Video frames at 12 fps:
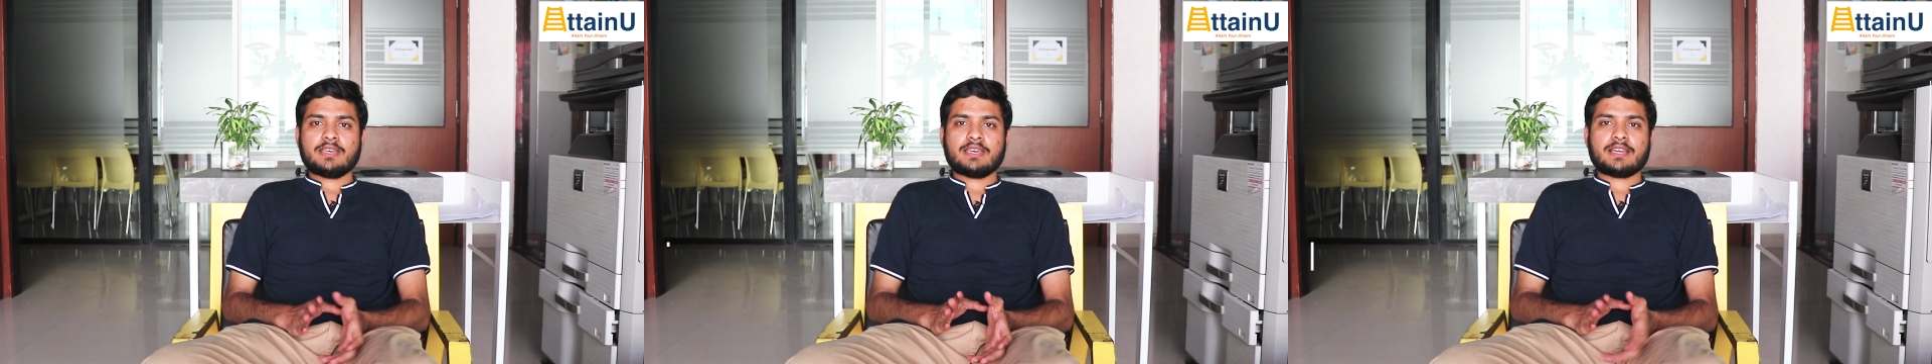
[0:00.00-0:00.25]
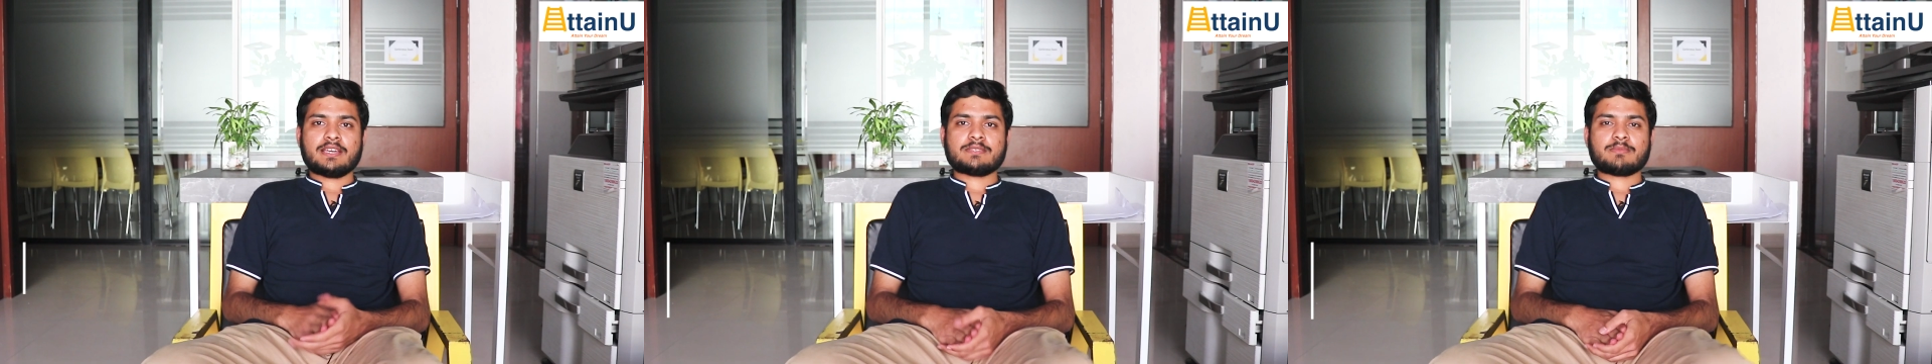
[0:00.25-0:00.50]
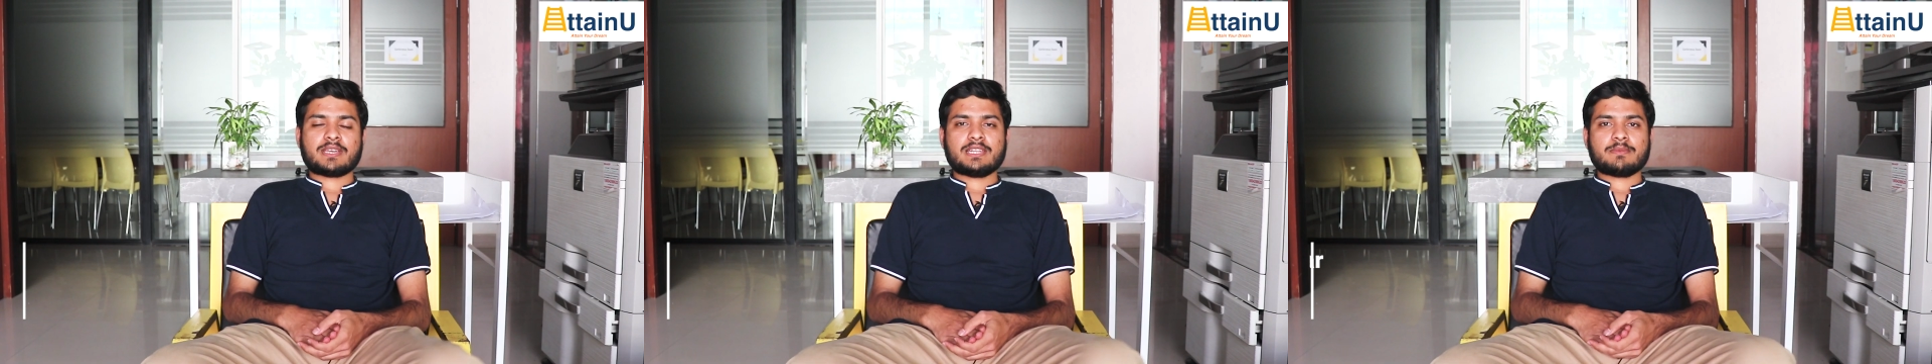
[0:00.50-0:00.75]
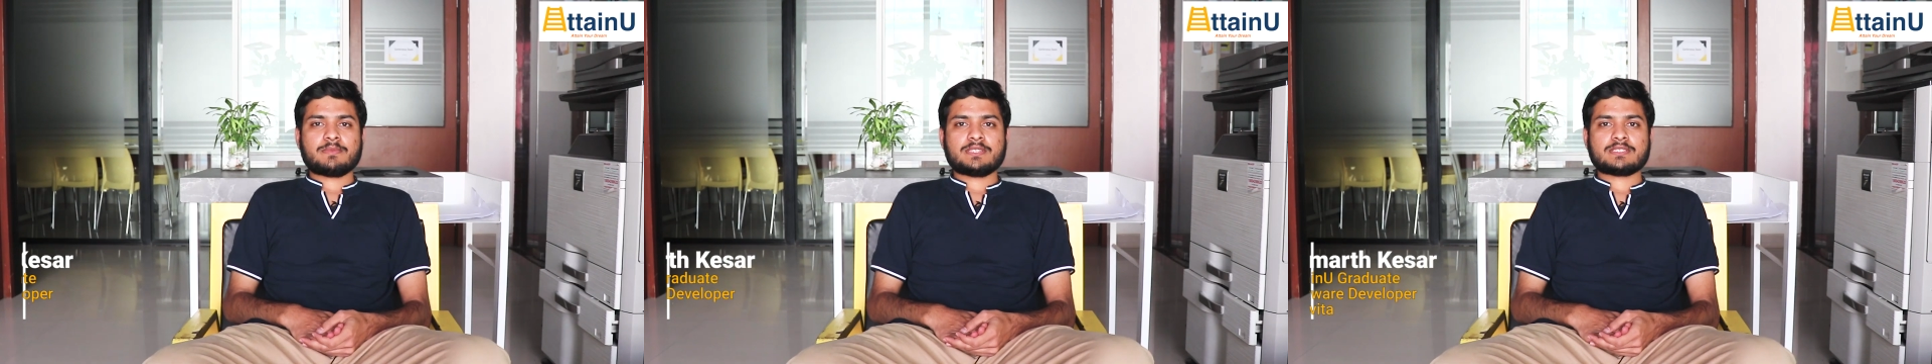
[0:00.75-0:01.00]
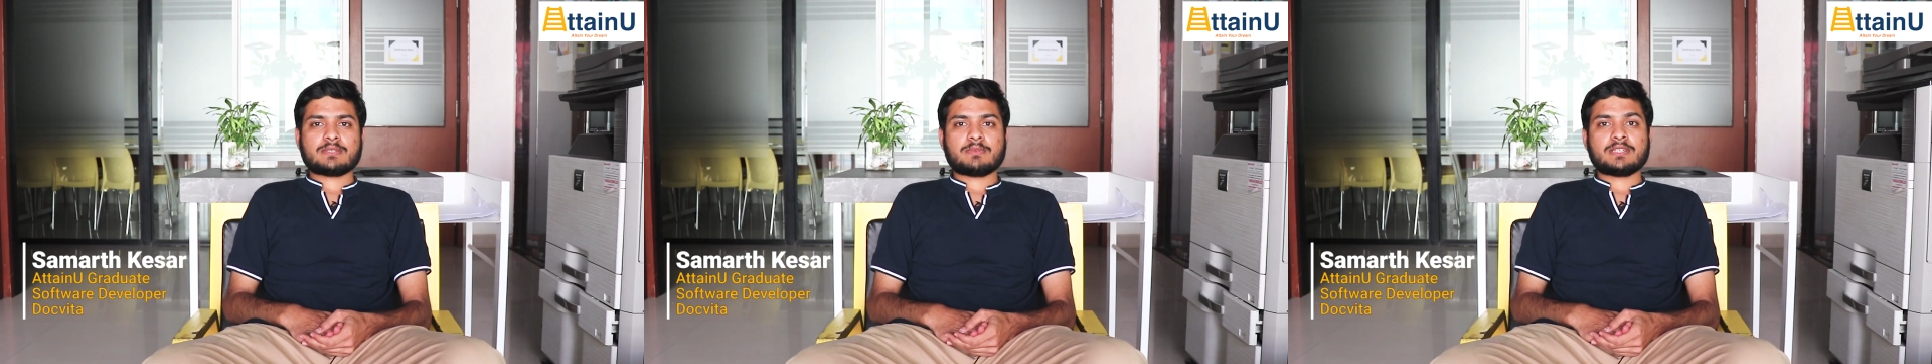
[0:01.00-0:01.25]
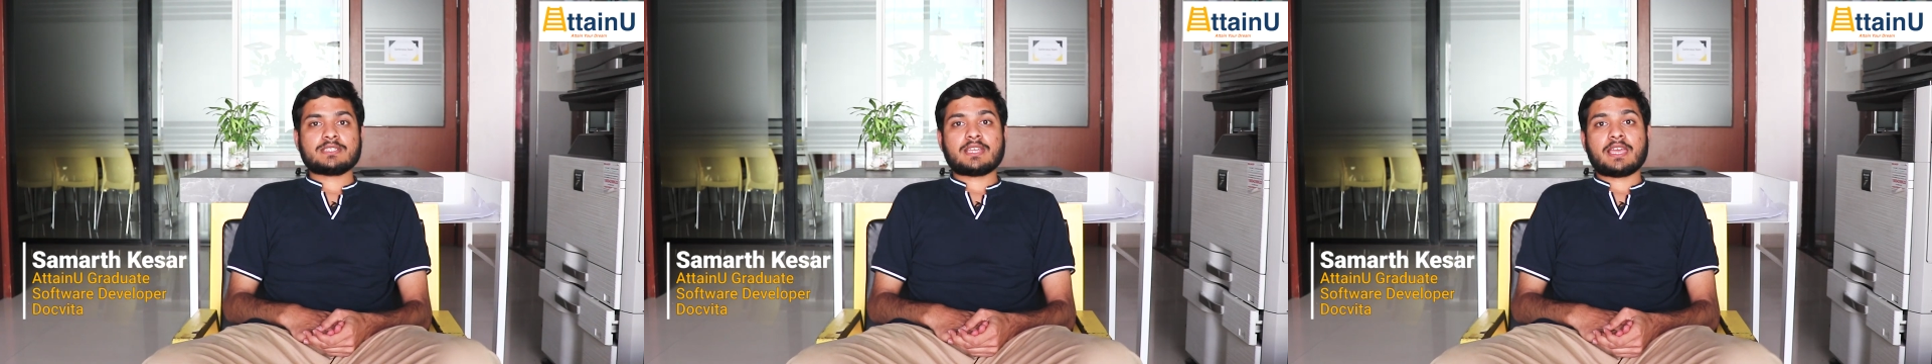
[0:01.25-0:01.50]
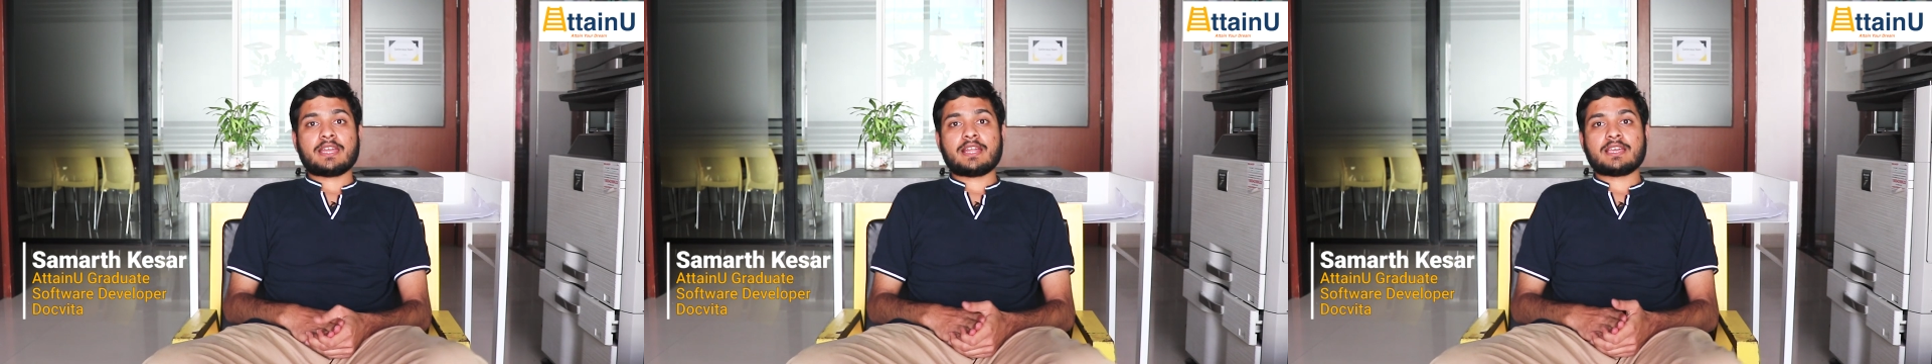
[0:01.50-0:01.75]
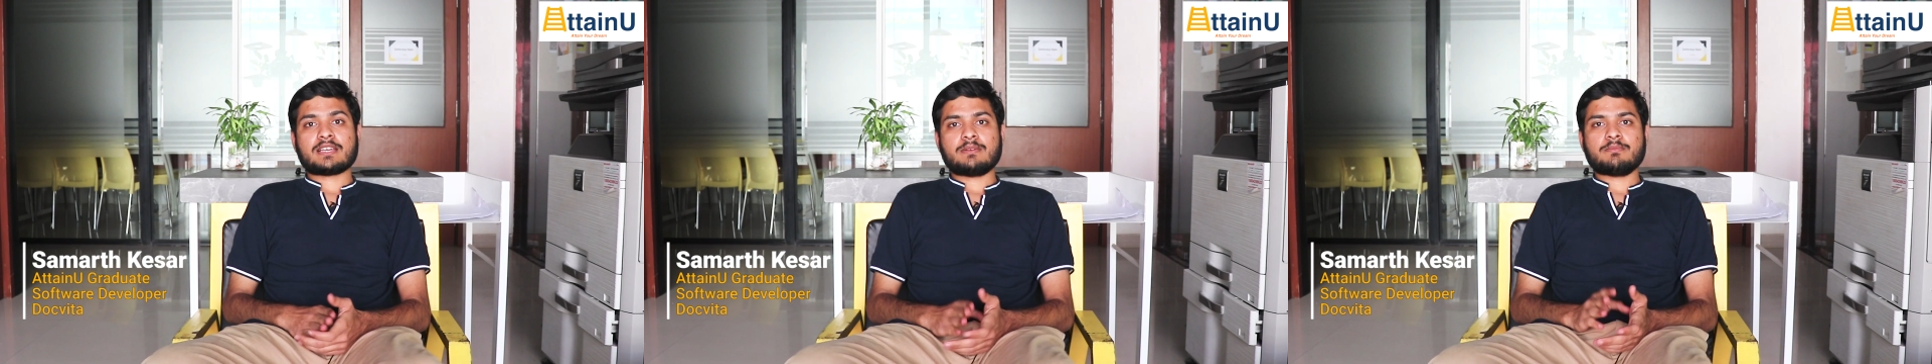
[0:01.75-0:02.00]
Hey guys, my name is Samarth
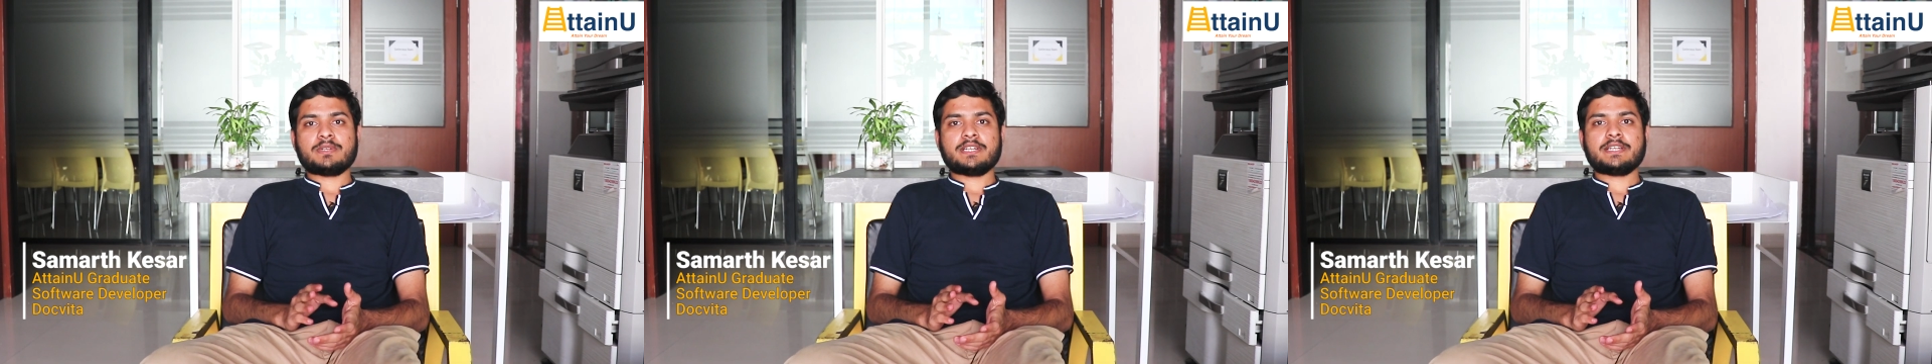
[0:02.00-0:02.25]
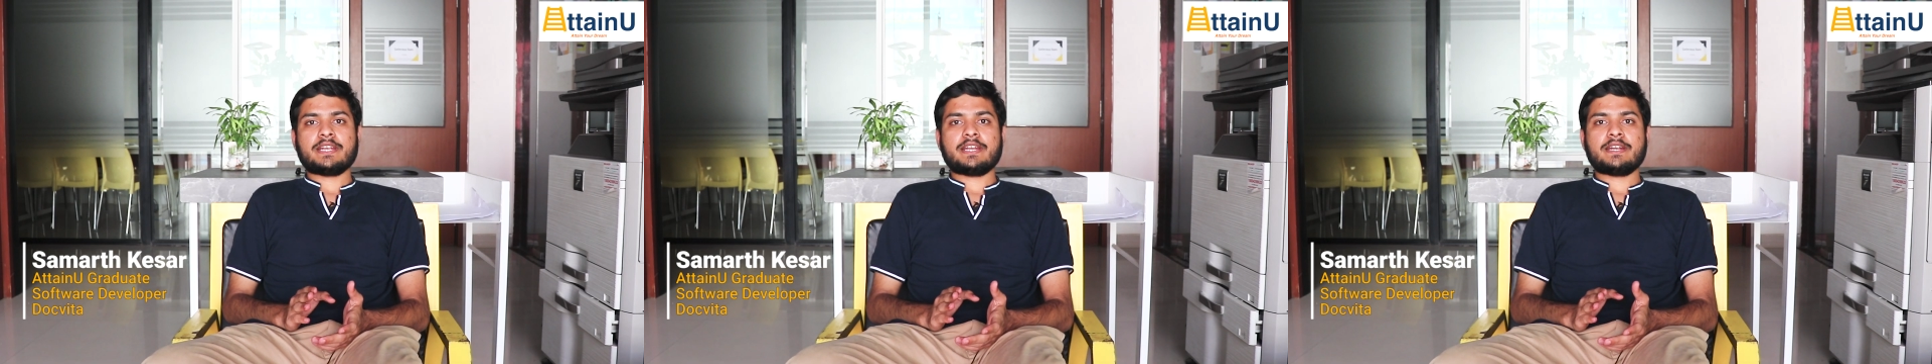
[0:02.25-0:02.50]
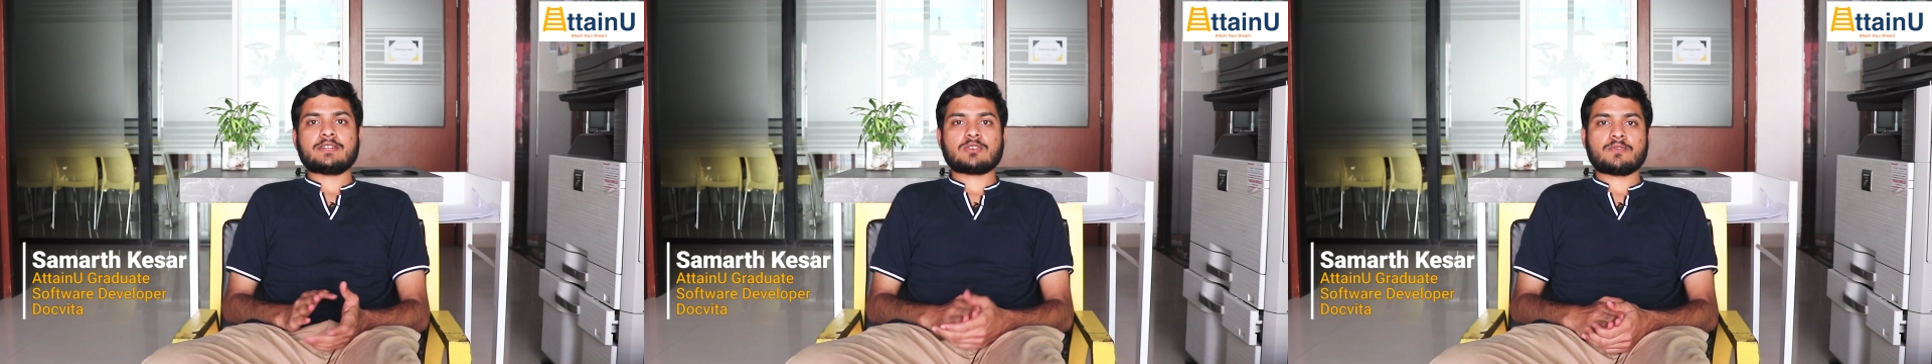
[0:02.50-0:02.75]
and I completed